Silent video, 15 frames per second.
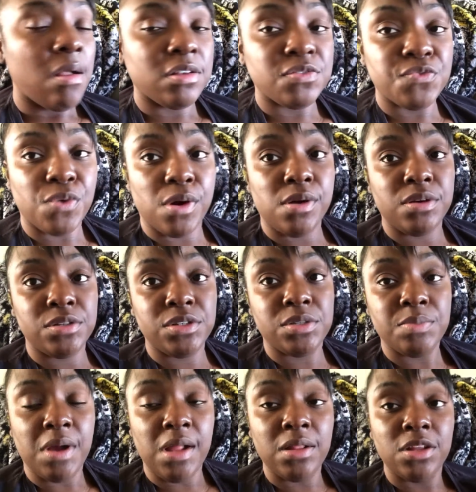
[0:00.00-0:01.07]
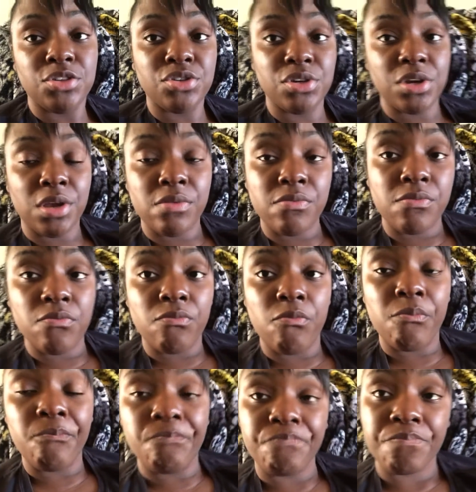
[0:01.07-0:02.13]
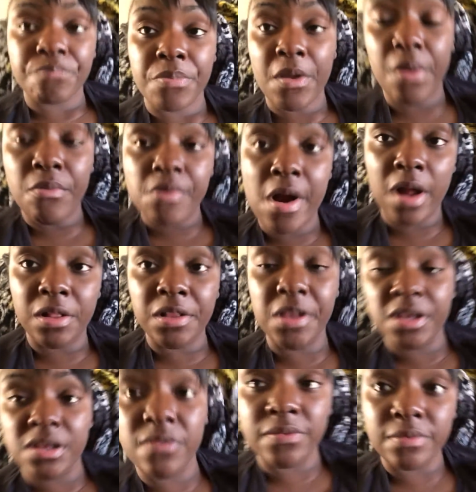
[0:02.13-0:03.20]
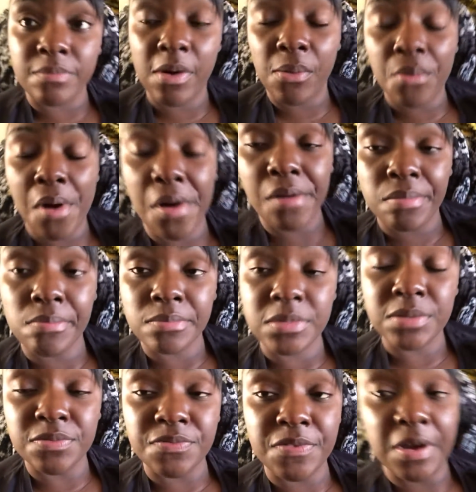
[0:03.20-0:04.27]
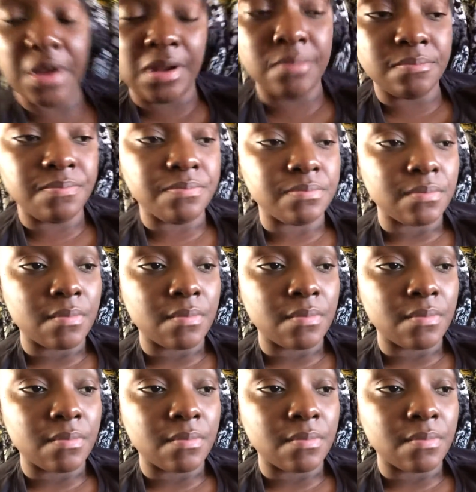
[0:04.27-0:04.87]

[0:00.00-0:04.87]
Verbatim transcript: as far as my electric and where I live and my water, I'm fine.